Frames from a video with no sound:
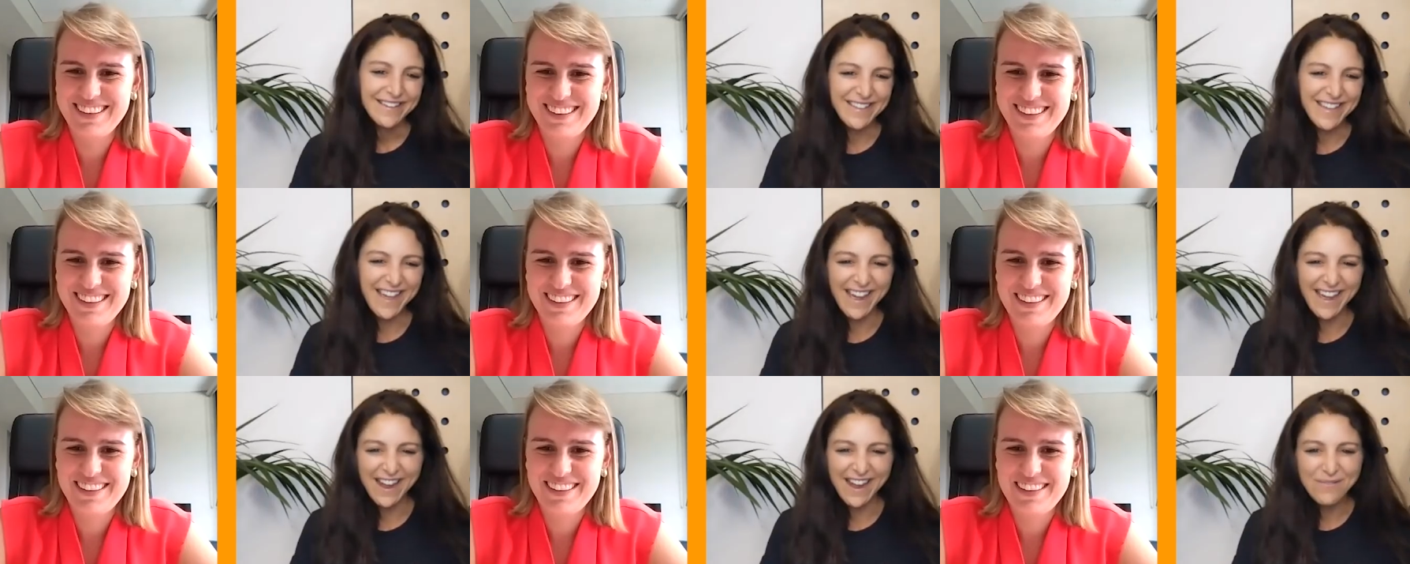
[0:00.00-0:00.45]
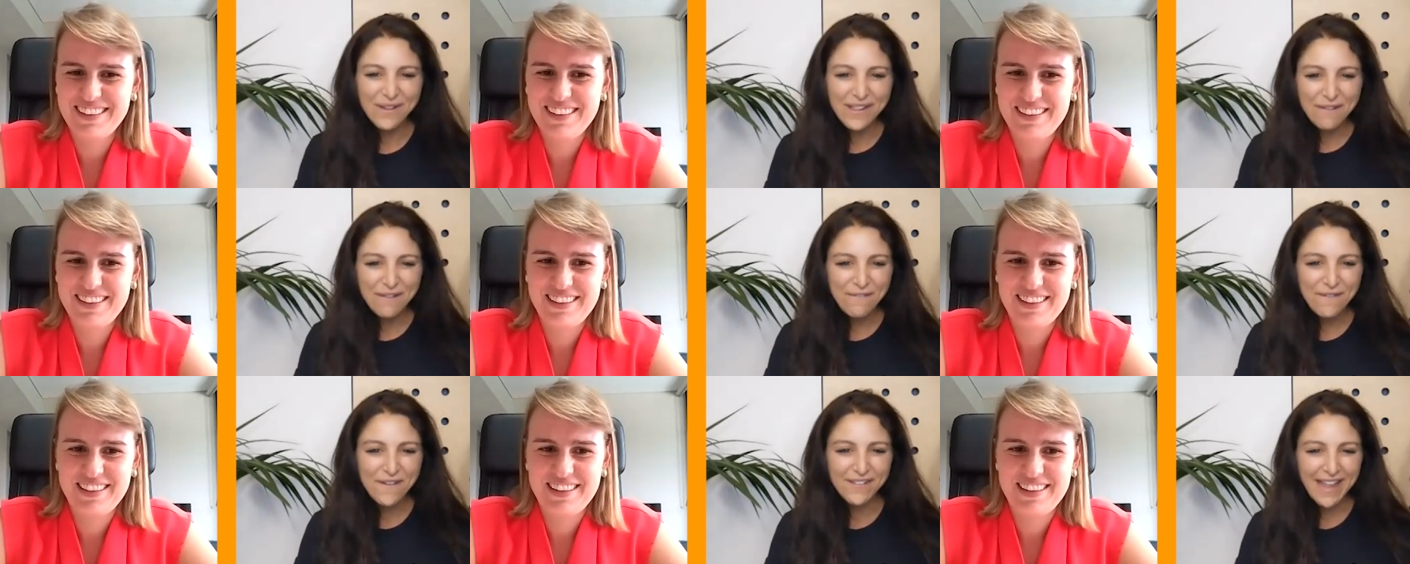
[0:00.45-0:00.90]
Speaker 1: yeah, I
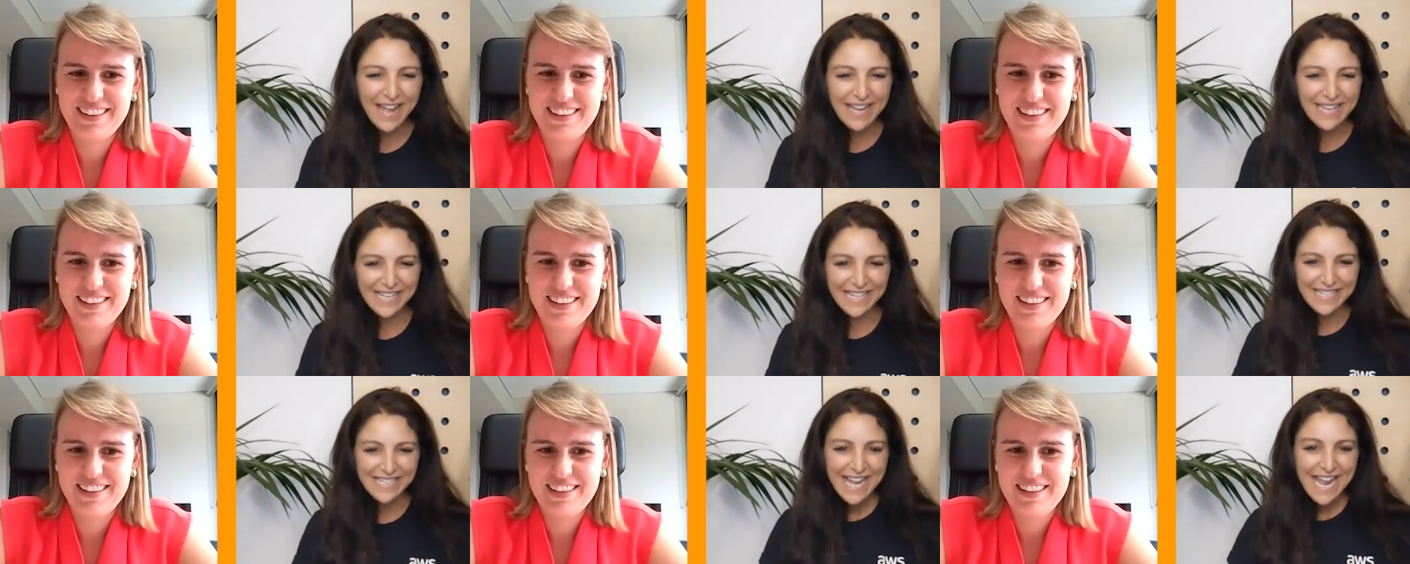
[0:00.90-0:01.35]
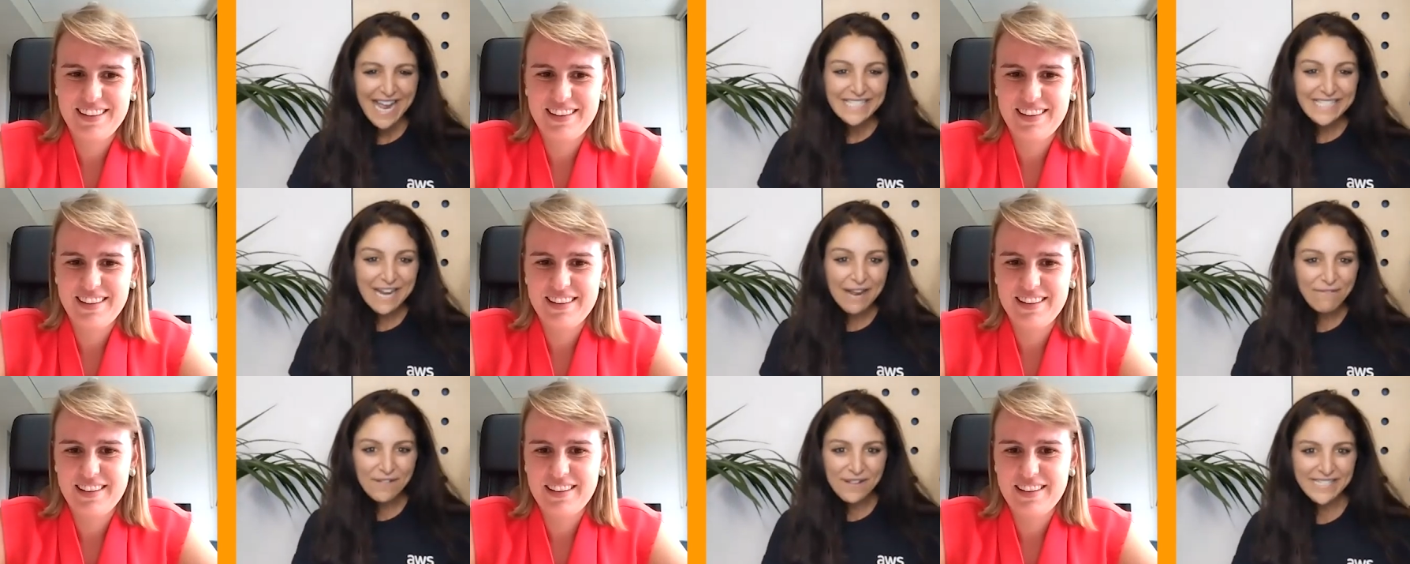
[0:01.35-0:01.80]
really feel like it
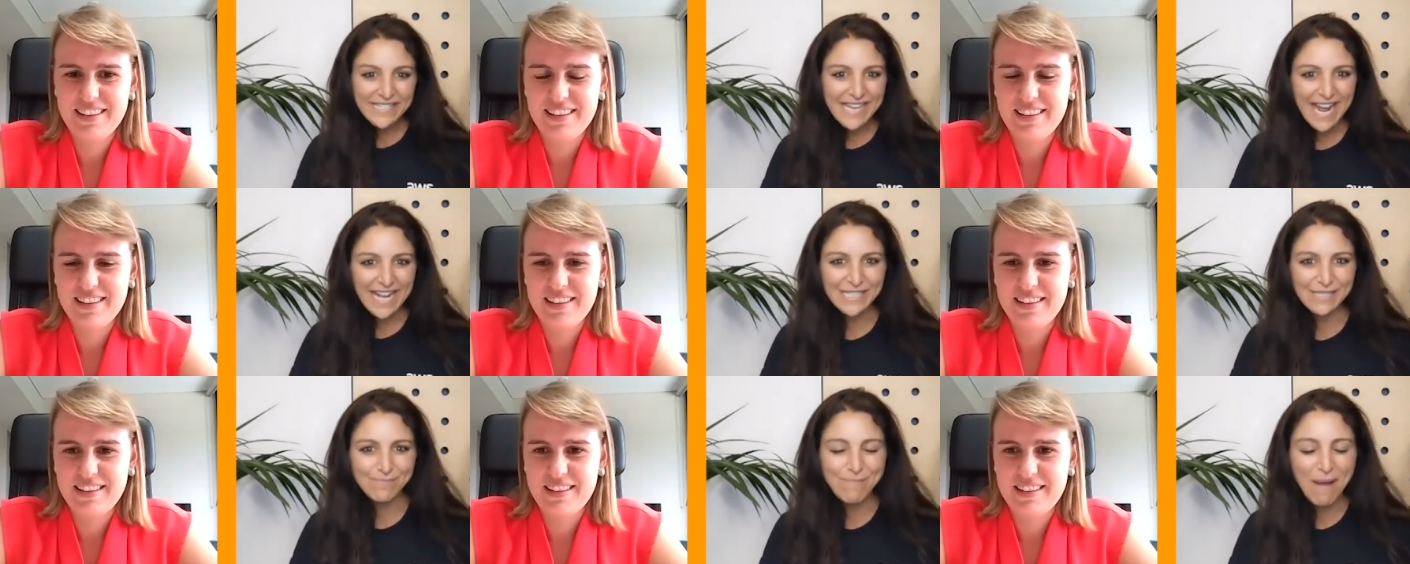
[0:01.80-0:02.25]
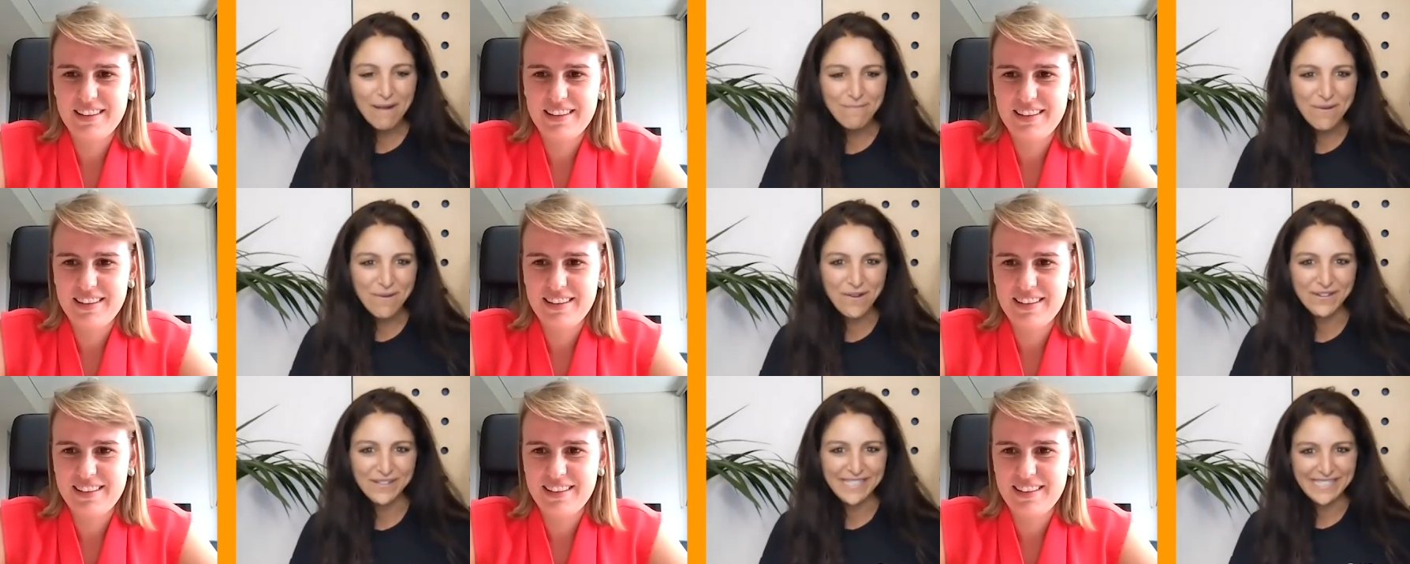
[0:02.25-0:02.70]
definitely takes
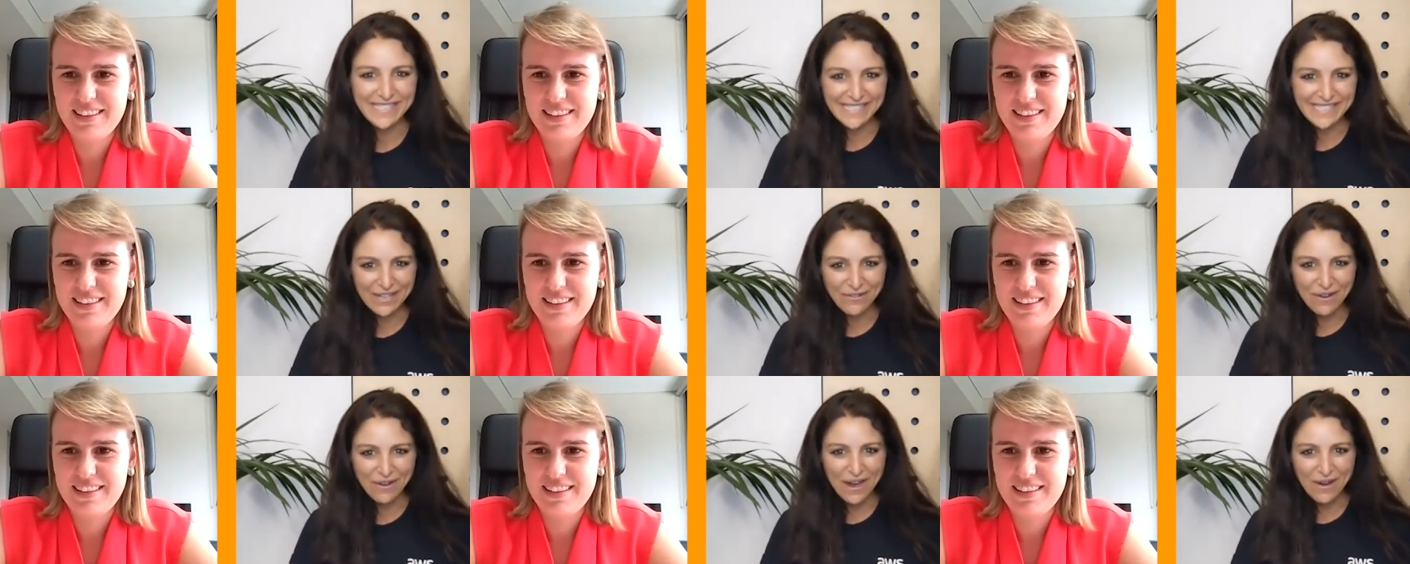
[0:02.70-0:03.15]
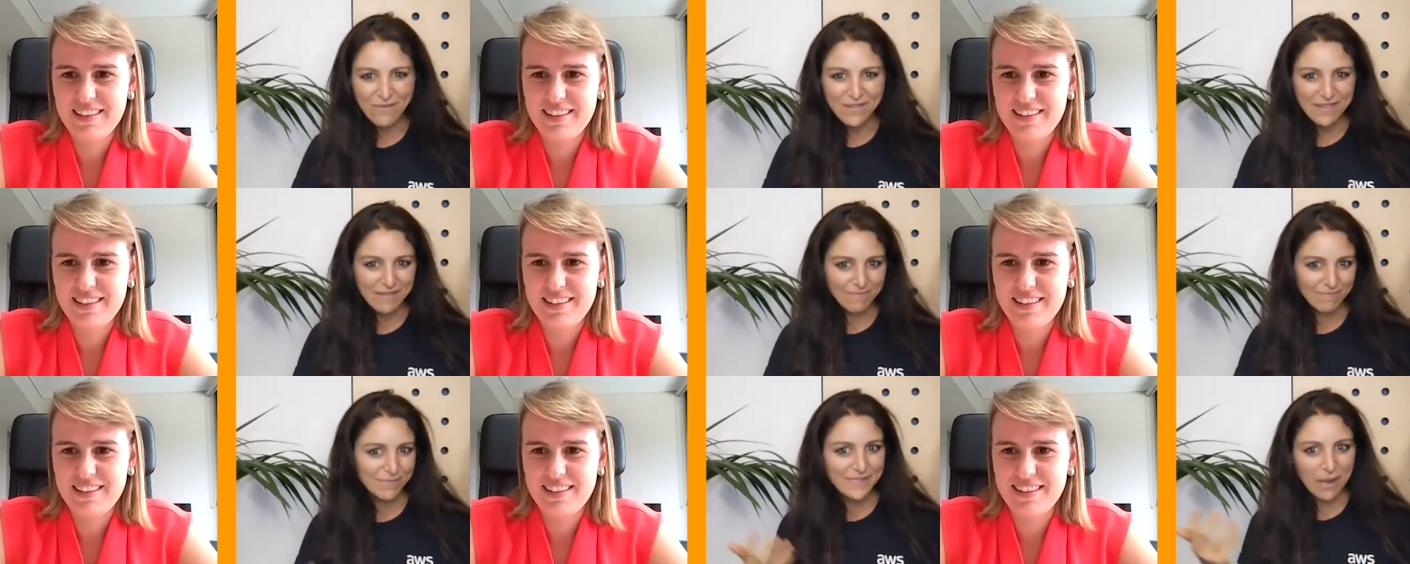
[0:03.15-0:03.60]
backbone to disagree
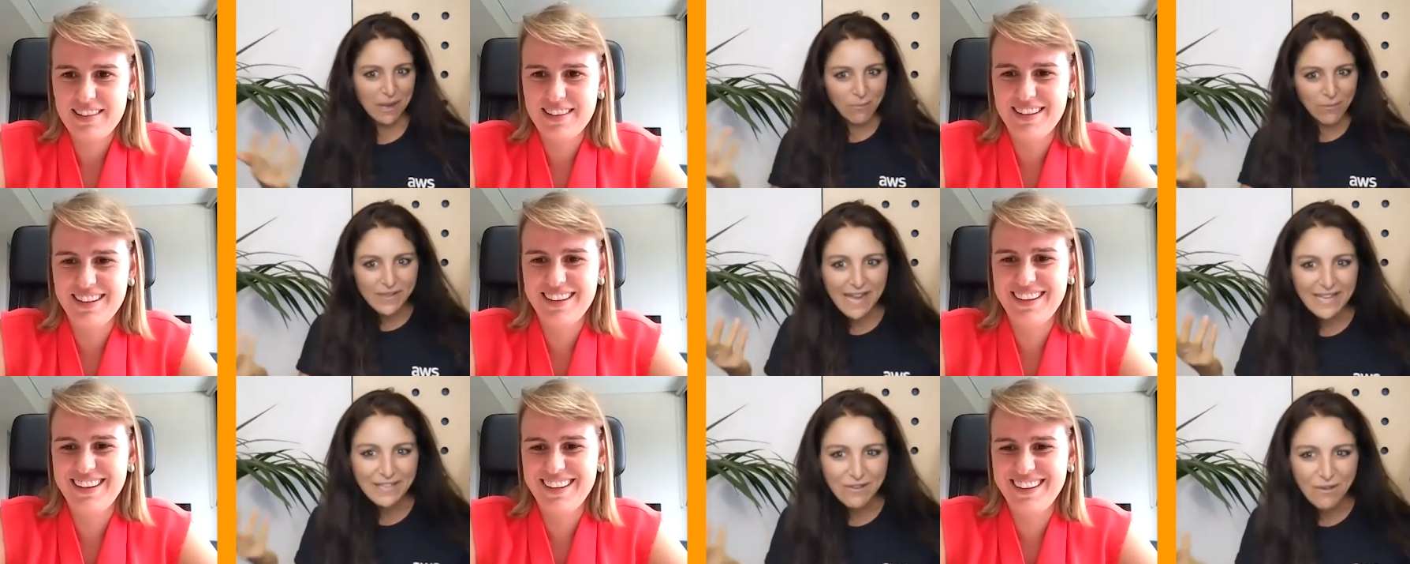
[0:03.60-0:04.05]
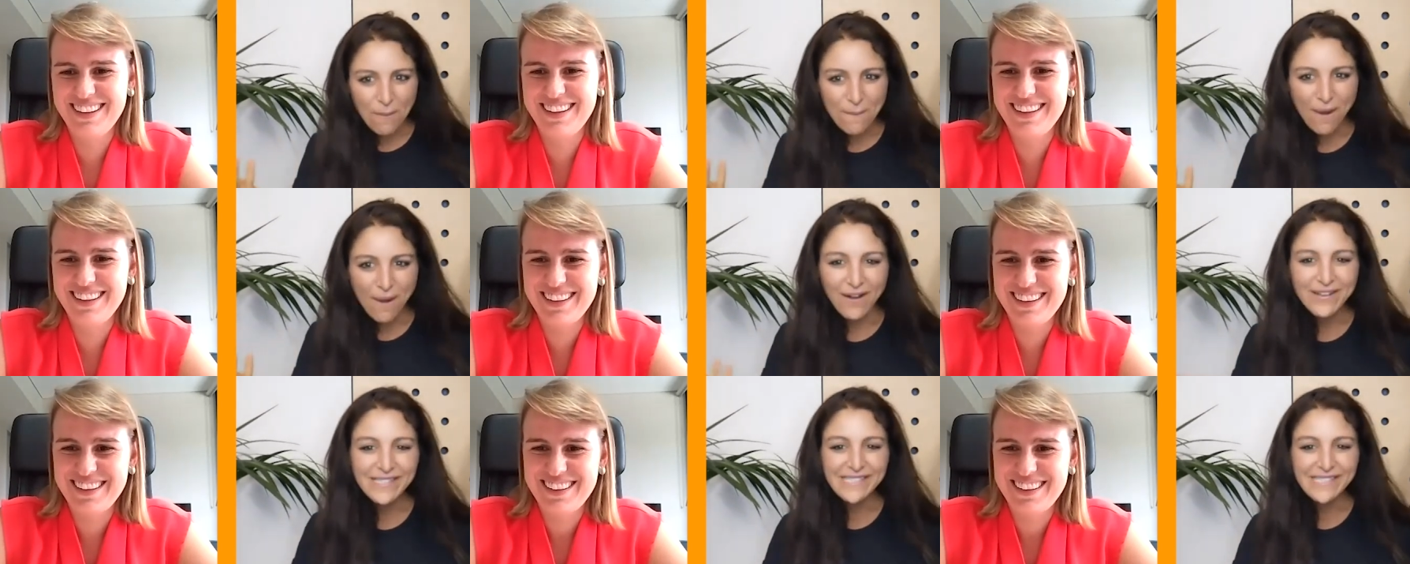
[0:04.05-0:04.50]
with someone like your
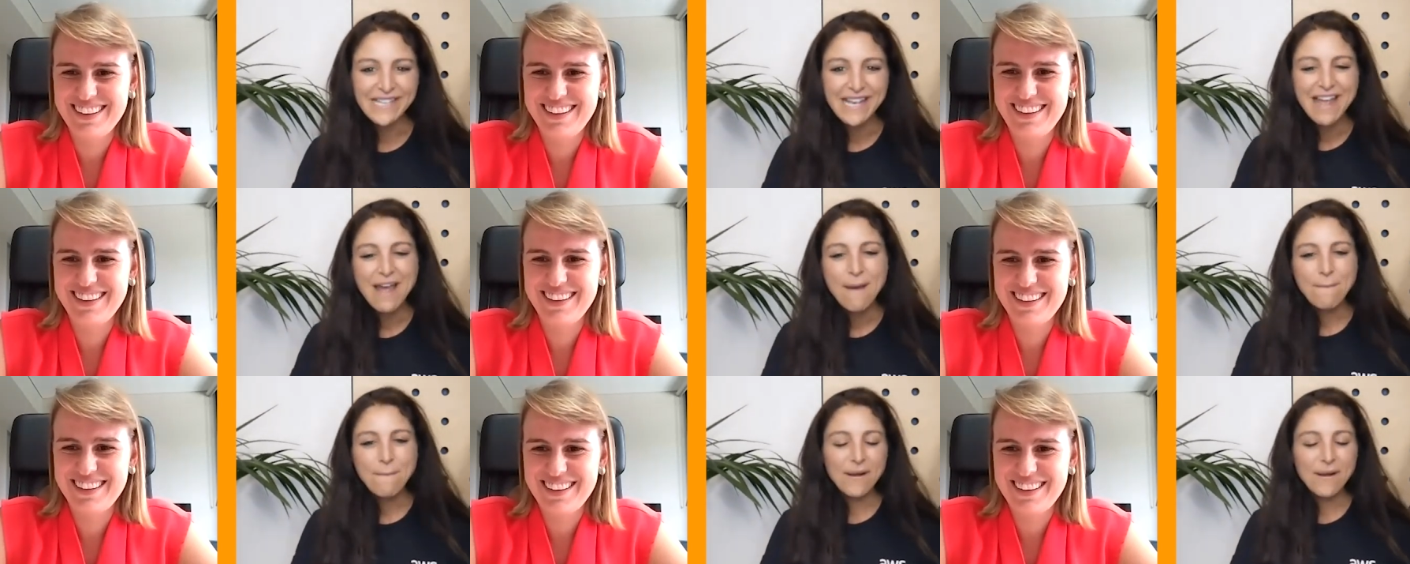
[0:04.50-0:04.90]
boss.